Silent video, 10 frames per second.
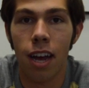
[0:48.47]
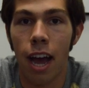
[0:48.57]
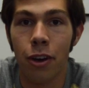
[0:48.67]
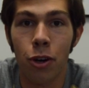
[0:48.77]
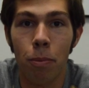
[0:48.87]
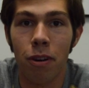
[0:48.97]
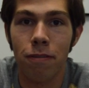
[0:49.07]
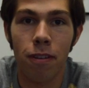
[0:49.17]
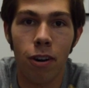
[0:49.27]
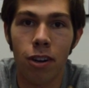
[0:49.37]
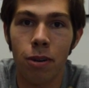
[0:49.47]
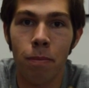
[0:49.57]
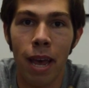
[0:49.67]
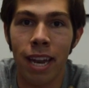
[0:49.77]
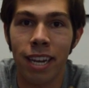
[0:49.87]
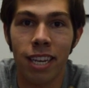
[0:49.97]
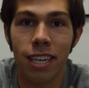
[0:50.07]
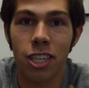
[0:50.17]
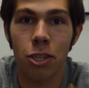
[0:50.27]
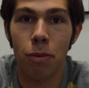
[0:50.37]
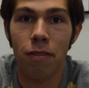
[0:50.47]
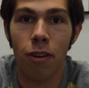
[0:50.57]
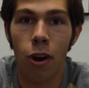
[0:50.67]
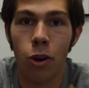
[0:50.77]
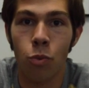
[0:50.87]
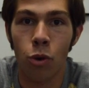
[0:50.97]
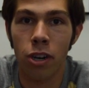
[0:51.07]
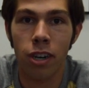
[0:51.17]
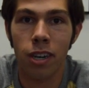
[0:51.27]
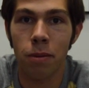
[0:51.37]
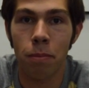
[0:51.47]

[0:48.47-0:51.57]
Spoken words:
I grew up on a farm and it conditioned me for hard work,